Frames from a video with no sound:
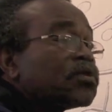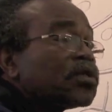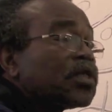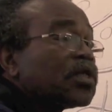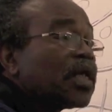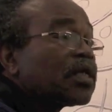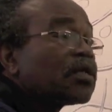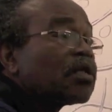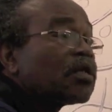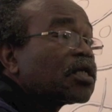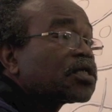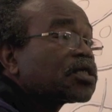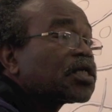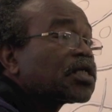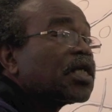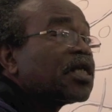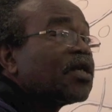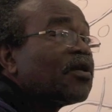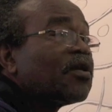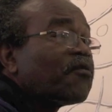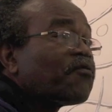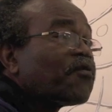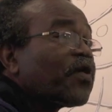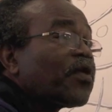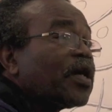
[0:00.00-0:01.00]
they had not
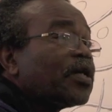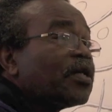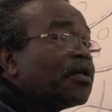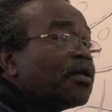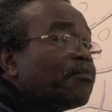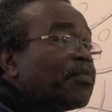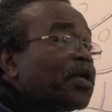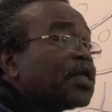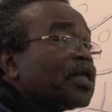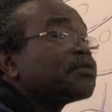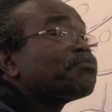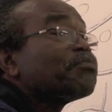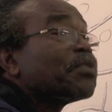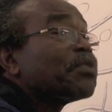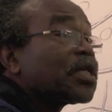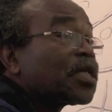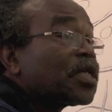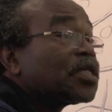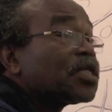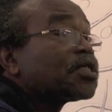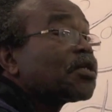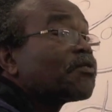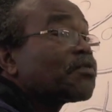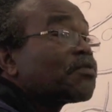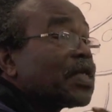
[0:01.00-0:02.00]
solidified the base
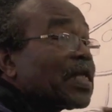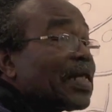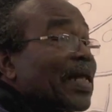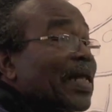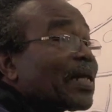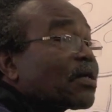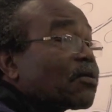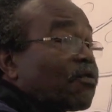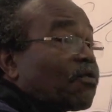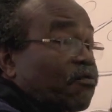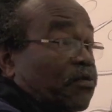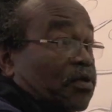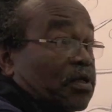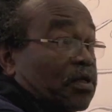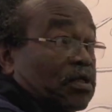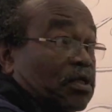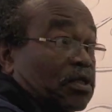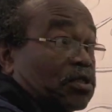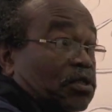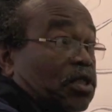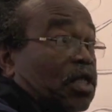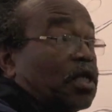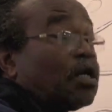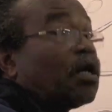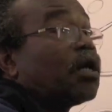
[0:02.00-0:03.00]
because of the lack of,
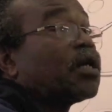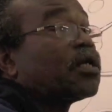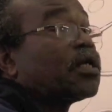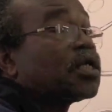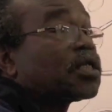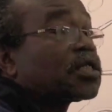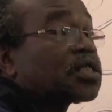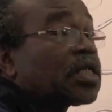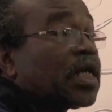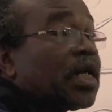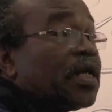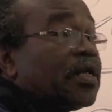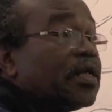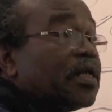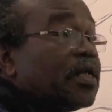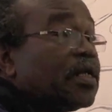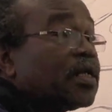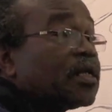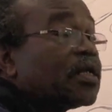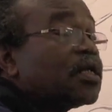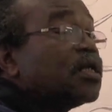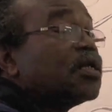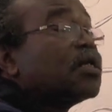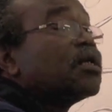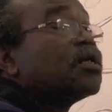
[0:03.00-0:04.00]

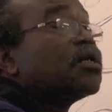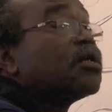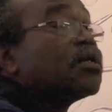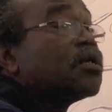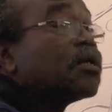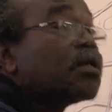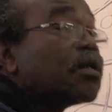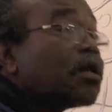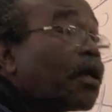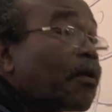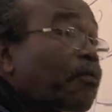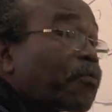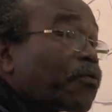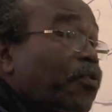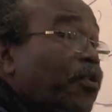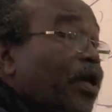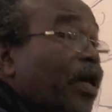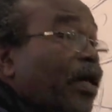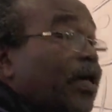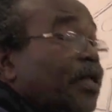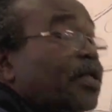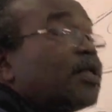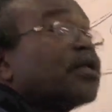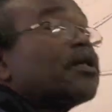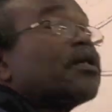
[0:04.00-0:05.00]
understanding and
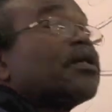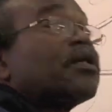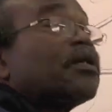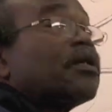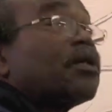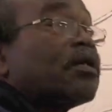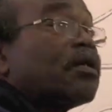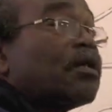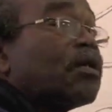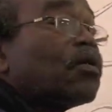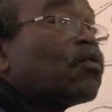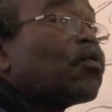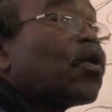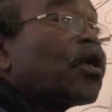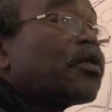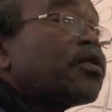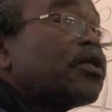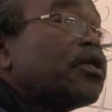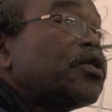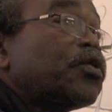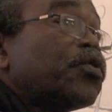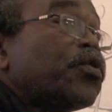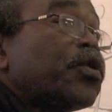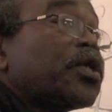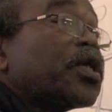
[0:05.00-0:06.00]
pride in what
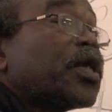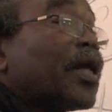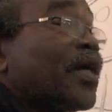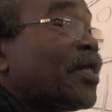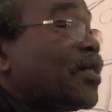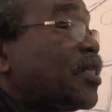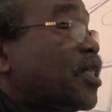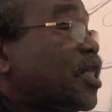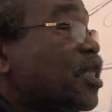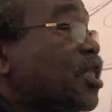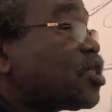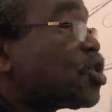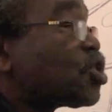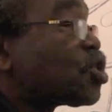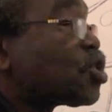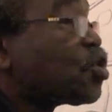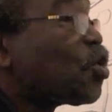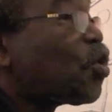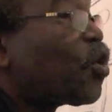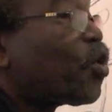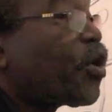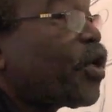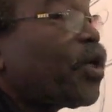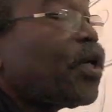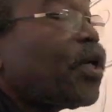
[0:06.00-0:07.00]
they're doing. And this
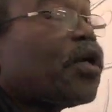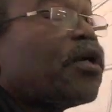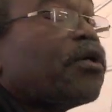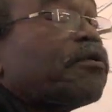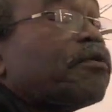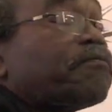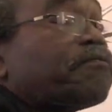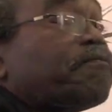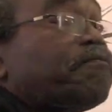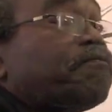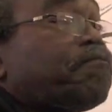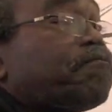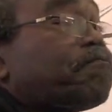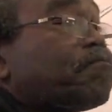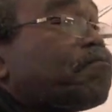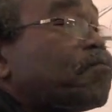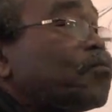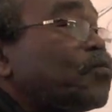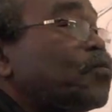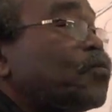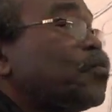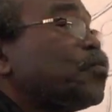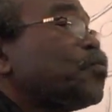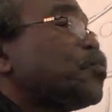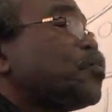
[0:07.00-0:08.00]
show here,
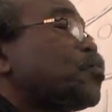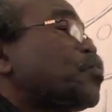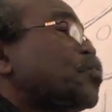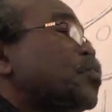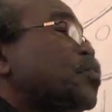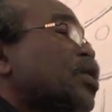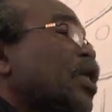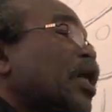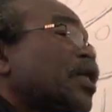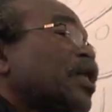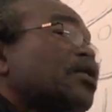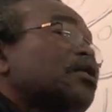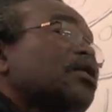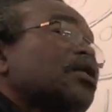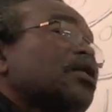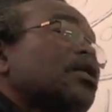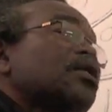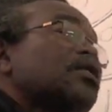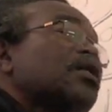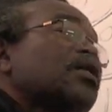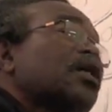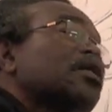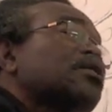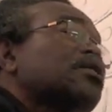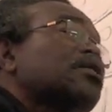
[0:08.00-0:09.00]

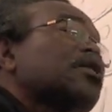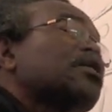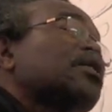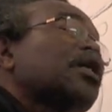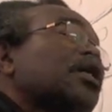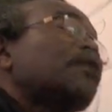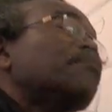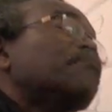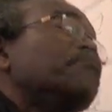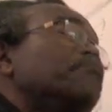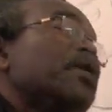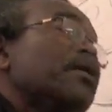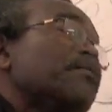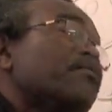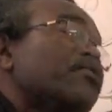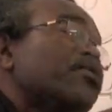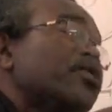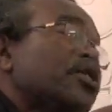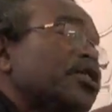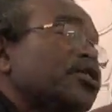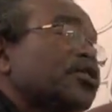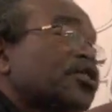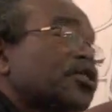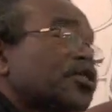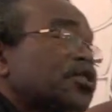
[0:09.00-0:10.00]
that
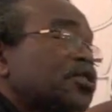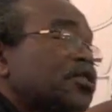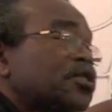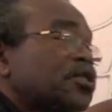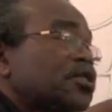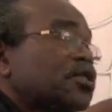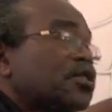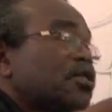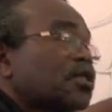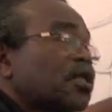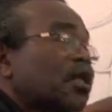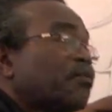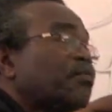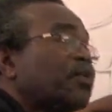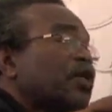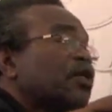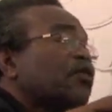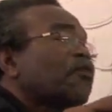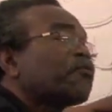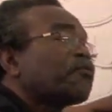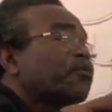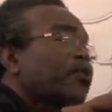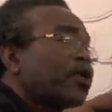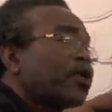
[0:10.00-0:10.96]
memories are made of